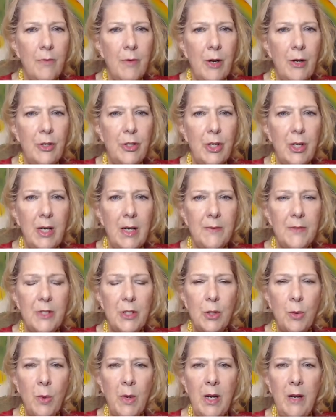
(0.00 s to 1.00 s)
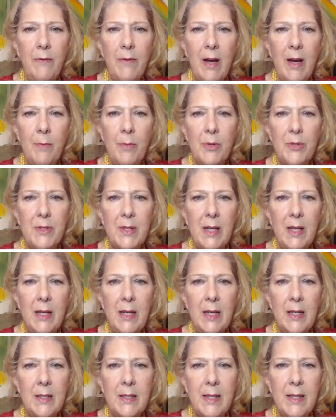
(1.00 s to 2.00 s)
Arocha gives a
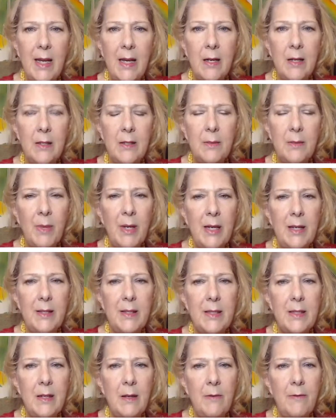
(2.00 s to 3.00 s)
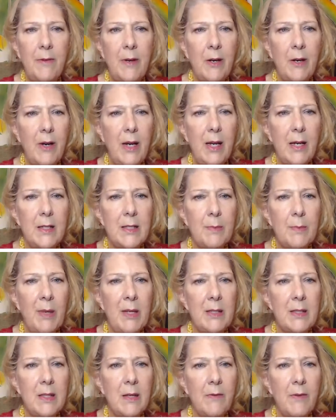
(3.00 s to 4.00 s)
25% discount, but it's still very
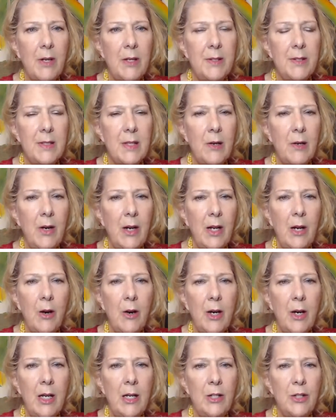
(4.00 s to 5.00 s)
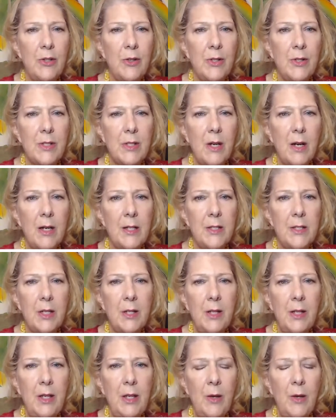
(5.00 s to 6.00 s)
expensive considering our insurance
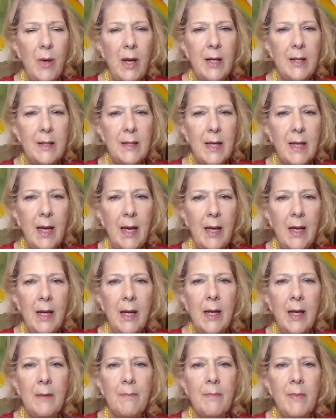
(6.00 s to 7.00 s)
cost in the USA.